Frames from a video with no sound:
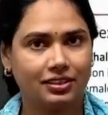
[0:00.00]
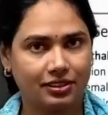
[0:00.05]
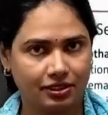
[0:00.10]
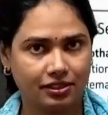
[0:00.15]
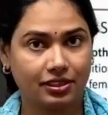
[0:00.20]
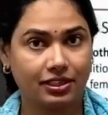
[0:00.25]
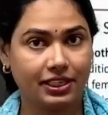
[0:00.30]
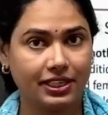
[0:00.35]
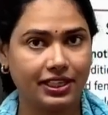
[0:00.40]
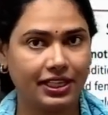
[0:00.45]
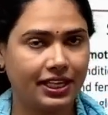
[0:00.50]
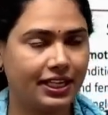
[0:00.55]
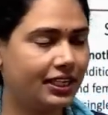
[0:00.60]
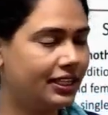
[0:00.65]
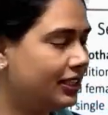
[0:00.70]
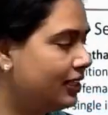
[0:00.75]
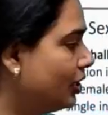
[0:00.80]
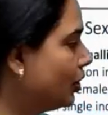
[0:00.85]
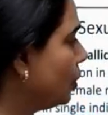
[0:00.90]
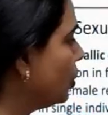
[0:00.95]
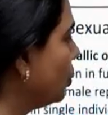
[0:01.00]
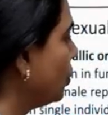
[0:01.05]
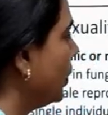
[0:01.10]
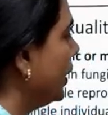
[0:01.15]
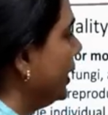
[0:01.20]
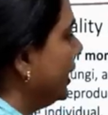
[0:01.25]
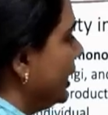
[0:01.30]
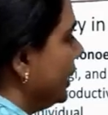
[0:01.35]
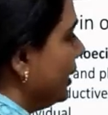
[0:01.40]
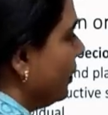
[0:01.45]
Clear it.
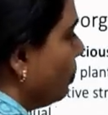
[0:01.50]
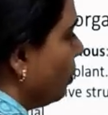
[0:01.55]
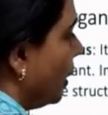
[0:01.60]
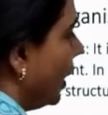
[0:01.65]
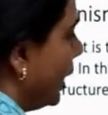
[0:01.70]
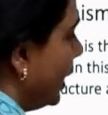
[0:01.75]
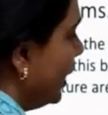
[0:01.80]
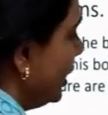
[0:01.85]
21